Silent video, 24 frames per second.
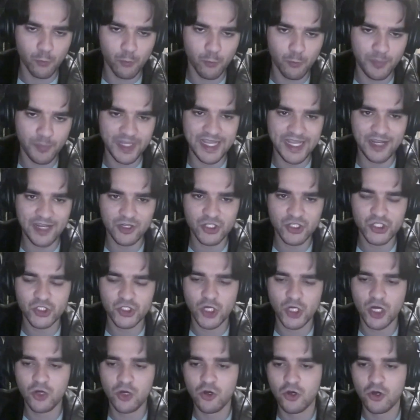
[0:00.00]
beginners
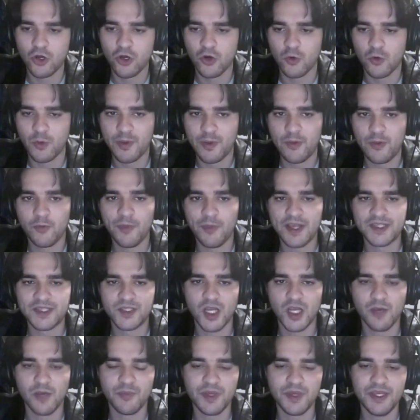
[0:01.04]
struggle or where people mess
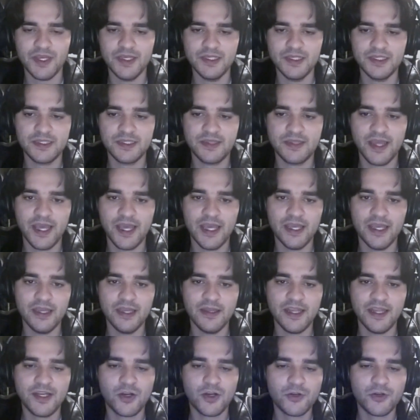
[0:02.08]
up is they
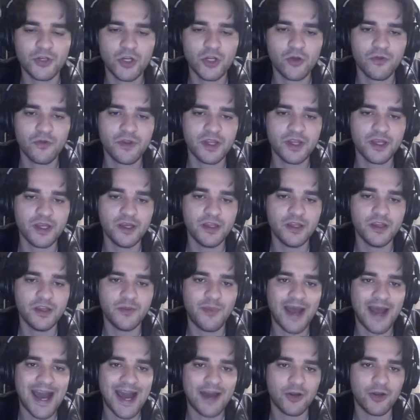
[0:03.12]
don't know the
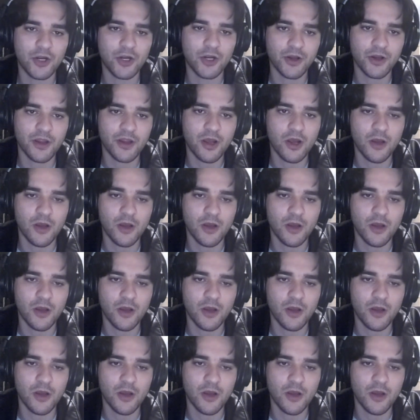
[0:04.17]
pattern.